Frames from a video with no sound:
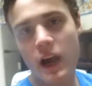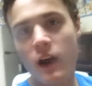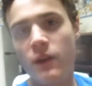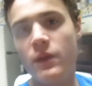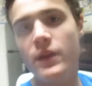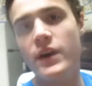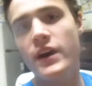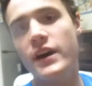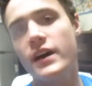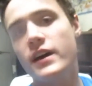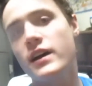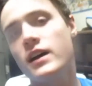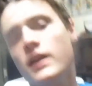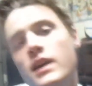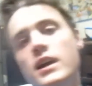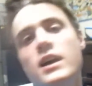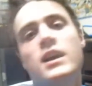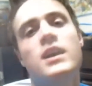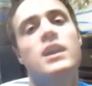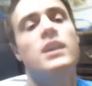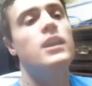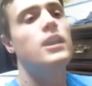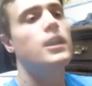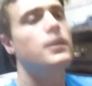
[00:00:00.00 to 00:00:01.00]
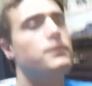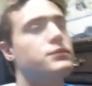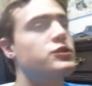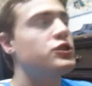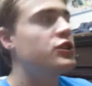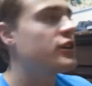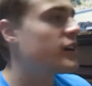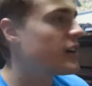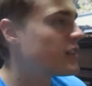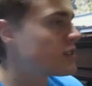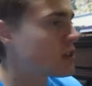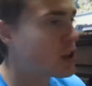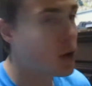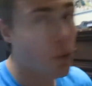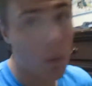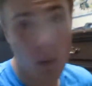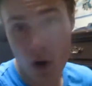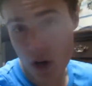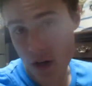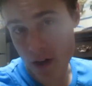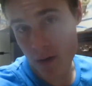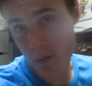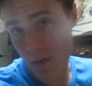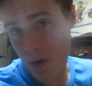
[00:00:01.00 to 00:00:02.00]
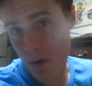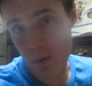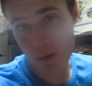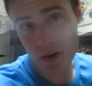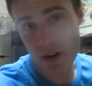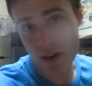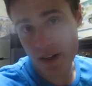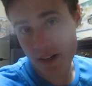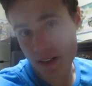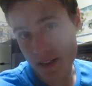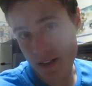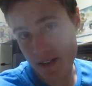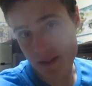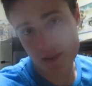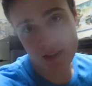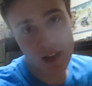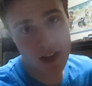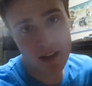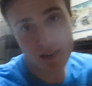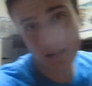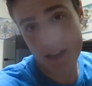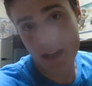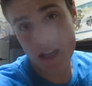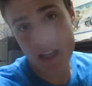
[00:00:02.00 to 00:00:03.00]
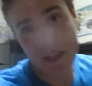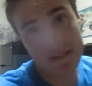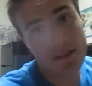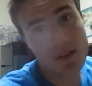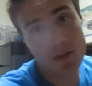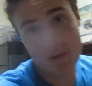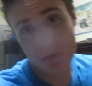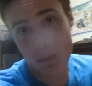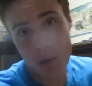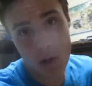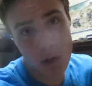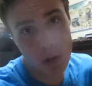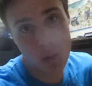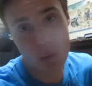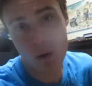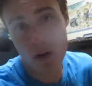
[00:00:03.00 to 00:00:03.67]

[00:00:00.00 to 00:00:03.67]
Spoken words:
out there, so you guys aren't wondering where one is. Not that any of you will